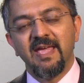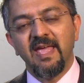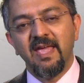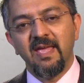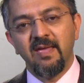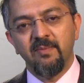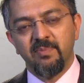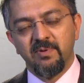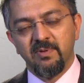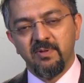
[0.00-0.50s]

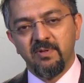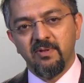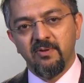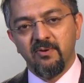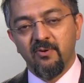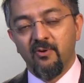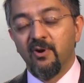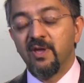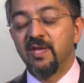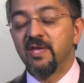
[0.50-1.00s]
able
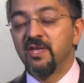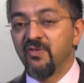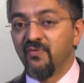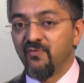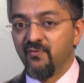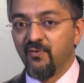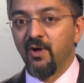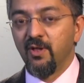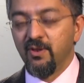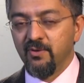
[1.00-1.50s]
or is
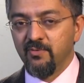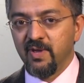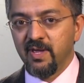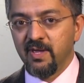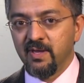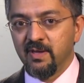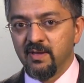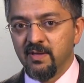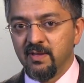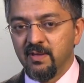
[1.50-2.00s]

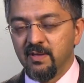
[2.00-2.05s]
following